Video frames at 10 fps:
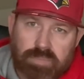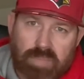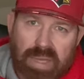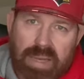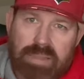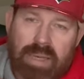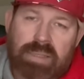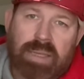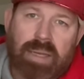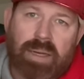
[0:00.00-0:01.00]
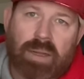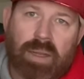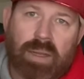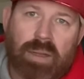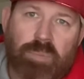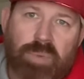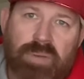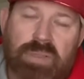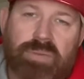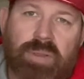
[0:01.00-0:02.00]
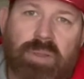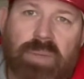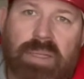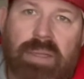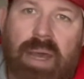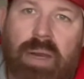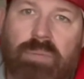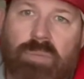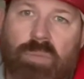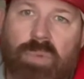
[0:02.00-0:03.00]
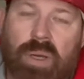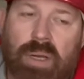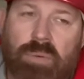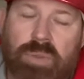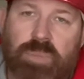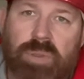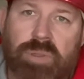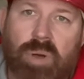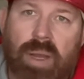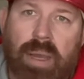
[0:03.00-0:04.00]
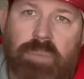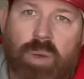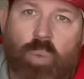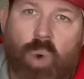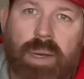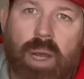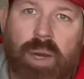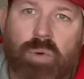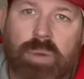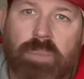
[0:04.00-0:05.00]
As I said in a, in a previous video, my dad uh, was prescribed 100